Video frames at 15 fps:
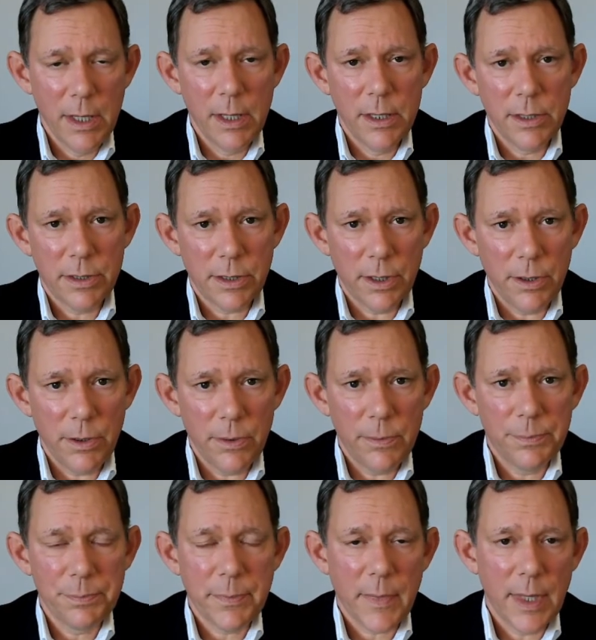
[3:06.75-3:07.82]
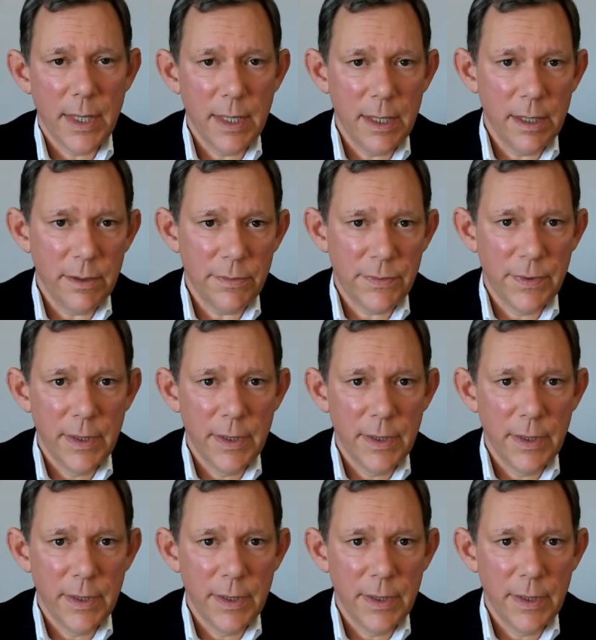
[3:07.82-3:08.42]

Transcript: So if